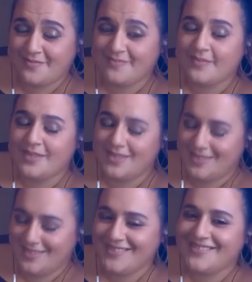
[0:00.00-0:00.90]

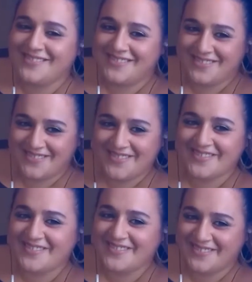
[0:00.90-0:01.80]

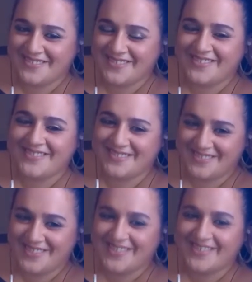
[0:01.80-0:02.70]

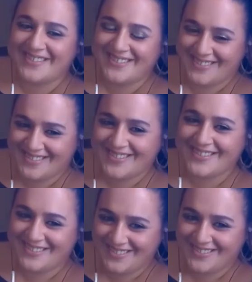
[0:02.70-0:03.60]

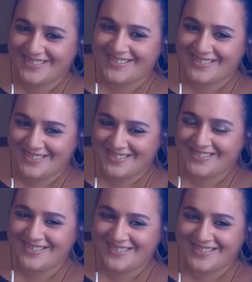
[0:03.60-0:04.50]

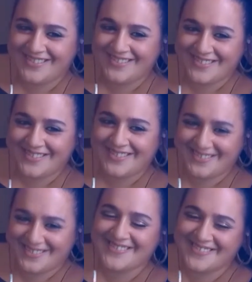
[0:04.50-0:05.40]

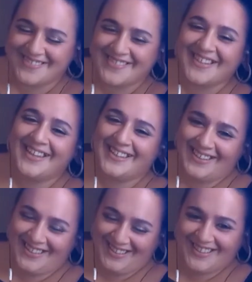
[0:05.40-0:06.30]

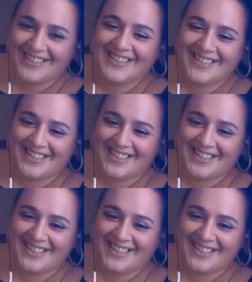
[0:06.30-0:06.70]
(silent)